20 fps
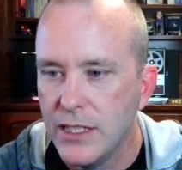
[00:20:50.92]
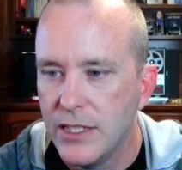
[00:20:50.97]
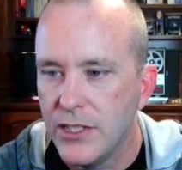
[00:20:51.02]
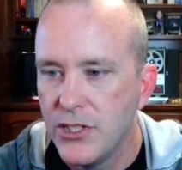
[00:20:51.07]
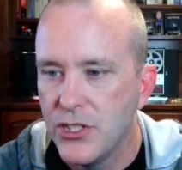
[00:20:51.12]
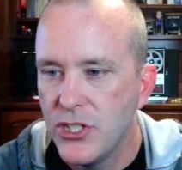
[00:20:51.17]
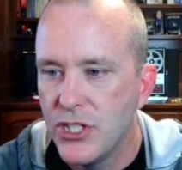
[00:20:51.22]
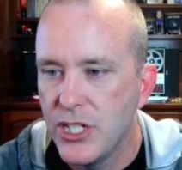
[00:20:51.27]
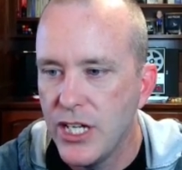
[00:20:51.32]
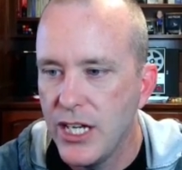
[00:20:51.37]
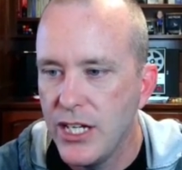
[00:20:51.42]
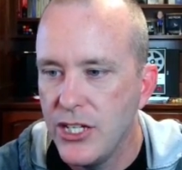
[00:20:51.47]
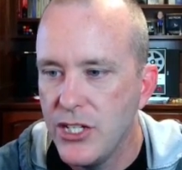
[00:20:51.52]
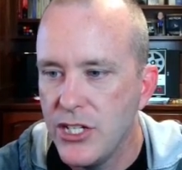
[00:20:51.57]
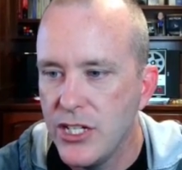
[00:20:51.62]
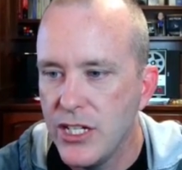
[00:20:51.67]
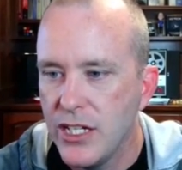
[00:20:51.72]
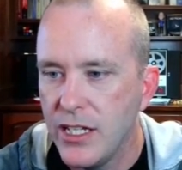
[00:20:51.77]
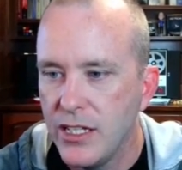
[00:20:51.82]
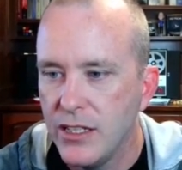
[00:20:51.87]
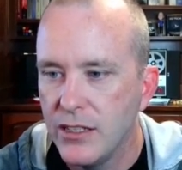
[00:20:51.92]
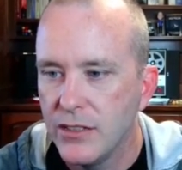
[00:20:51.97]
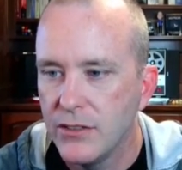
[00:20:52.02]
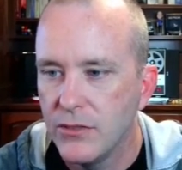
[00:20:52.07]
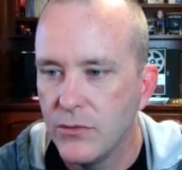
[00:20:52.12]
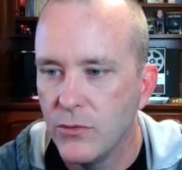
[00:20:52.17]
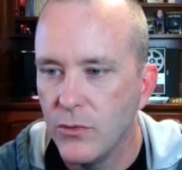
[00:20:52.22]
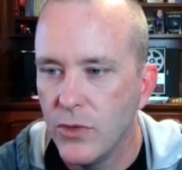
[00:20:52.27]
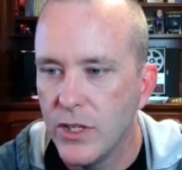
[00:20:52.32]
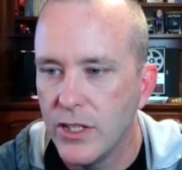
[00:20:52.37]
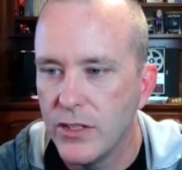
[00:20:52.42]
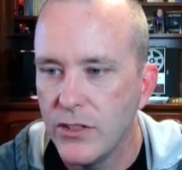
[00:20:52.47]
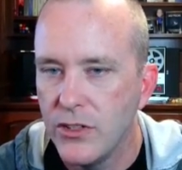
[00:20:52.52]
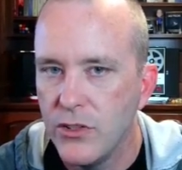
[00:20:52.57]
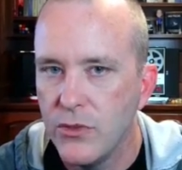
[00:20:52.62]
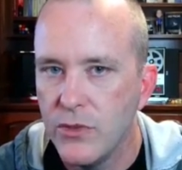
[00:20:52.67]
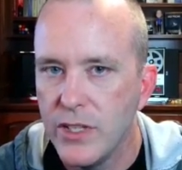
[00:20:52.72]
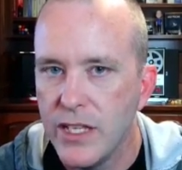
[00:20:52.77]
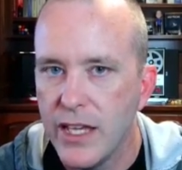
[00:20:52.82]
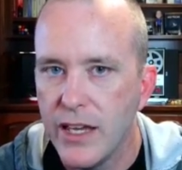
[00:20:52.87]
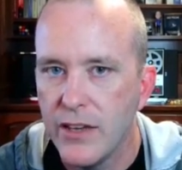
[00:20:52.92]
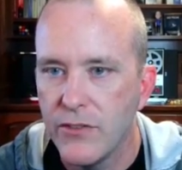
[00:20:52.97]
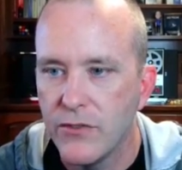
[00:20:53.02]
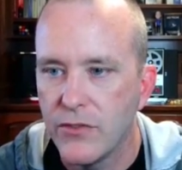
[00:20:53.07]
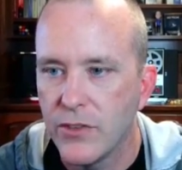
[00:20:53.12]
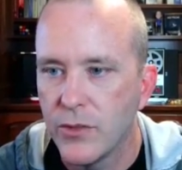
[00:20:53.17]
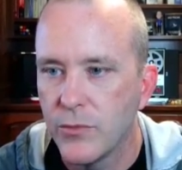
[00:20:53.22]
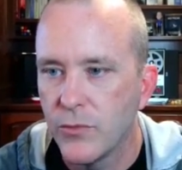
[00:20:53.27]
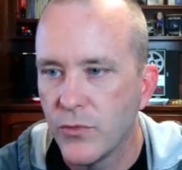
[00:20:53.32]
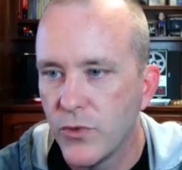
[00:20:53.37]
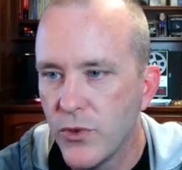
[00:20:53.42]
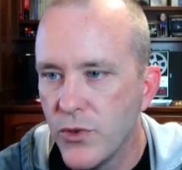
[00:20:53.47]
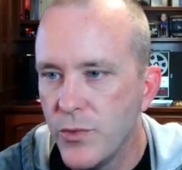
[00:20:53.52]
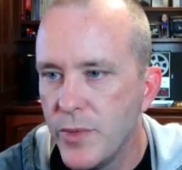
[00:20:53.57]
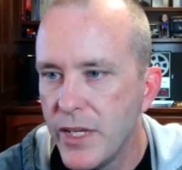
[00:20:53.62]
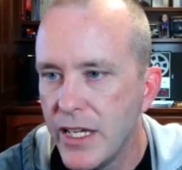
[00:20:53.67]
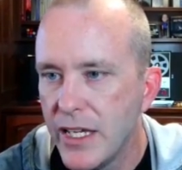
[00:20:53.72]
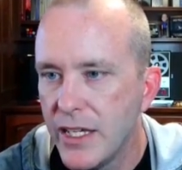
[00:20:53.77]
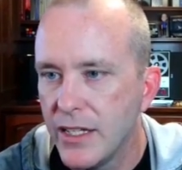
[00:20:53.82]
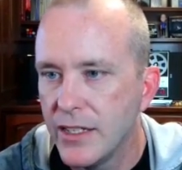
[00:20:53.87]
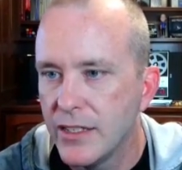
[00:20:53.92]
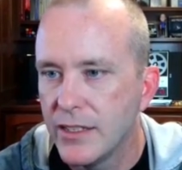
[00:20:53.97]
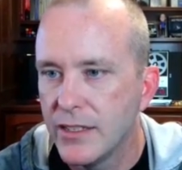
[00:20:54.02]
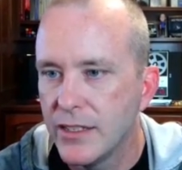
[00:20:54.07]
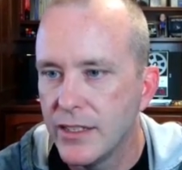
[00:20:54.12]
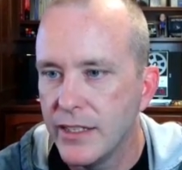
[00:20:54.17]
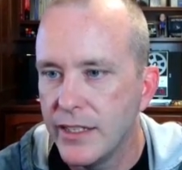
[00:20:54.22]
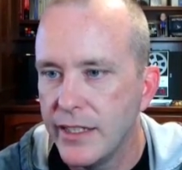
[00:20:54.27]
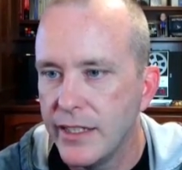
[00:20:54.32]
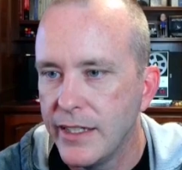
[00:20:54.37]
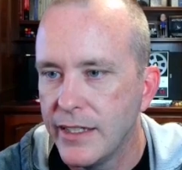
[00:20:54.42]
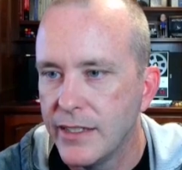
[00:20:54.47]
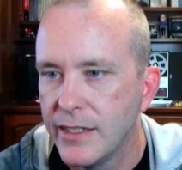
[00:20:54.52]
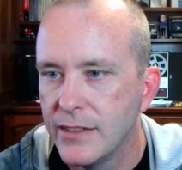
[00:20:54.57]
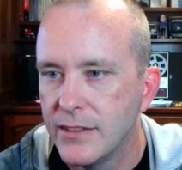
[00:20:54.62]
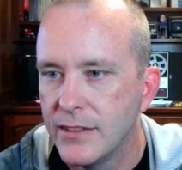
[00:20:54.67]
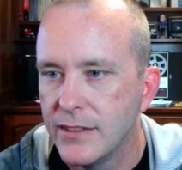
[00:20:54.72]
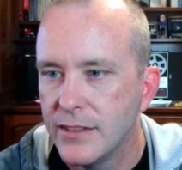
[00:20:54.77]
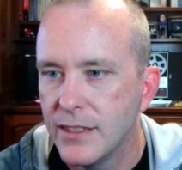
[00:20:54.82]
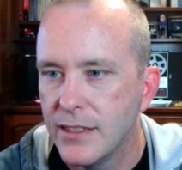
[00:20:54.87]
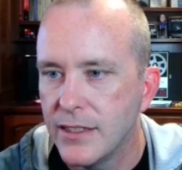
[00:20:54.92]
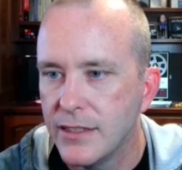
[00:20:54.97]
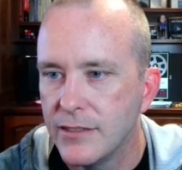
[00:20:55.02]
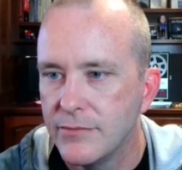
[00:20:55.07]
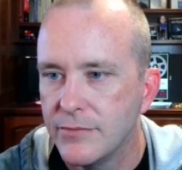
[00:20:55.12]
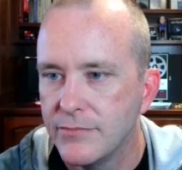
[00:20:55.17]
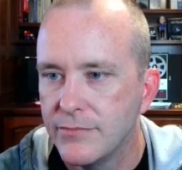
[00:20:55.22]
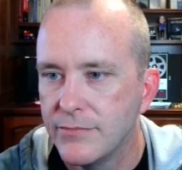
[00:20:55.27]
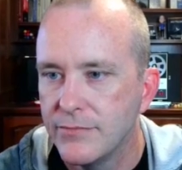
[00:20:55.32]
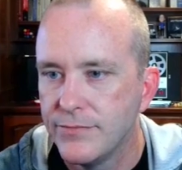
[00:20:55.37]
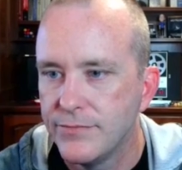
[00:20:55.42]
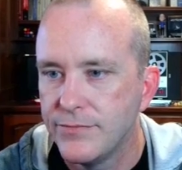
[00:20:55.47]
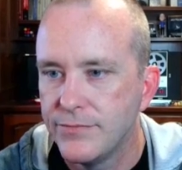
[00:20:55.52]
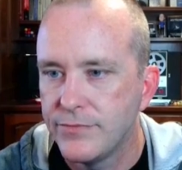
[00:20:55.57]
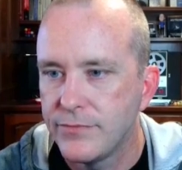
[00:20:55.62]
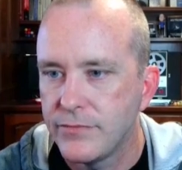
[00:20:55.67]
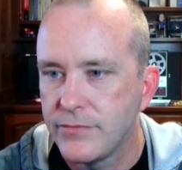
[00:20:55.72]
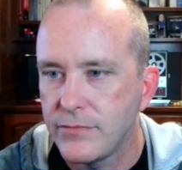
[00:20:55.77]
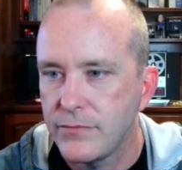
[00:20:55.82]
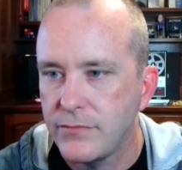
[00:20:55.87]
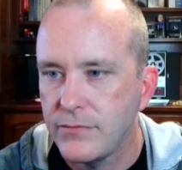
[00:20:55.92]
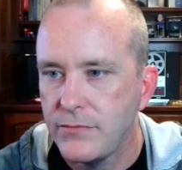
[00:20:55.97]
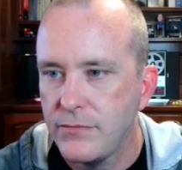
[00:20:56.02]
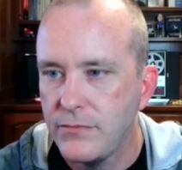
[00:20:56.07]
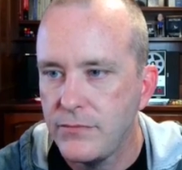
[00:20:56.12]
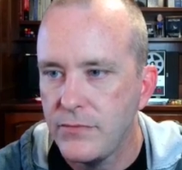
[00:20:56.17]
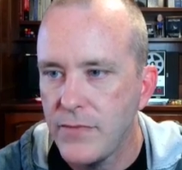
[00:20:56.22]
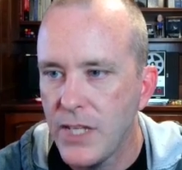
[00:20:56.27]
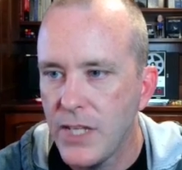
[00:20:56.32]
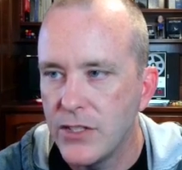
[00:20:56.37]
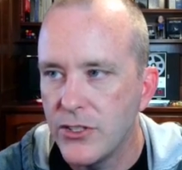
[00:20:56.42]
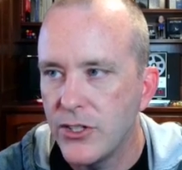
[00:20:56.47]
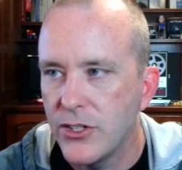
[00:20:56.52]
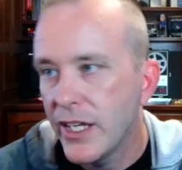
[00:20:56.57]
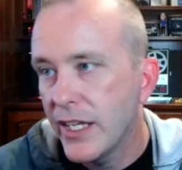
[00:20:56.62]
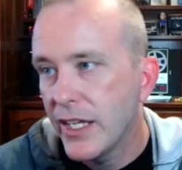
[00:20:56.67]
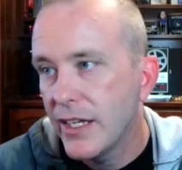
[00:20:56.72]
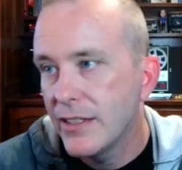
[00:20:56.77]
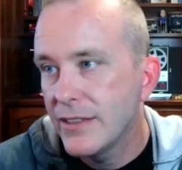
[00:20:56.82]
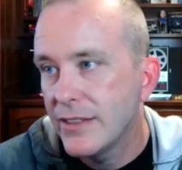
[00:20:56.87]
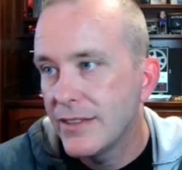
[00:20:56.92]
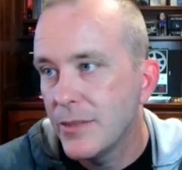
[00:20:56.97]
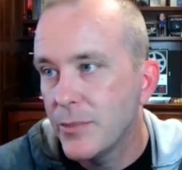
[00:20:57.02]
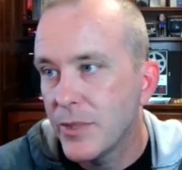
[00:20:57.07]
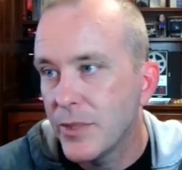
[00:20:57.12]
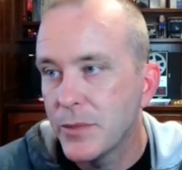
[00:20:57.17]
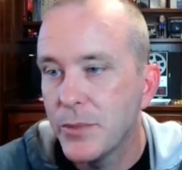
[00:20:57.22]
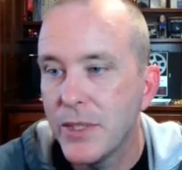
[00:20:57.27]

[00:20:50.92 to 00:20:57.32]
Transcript: changing what you get from Ruby and turning it into C++.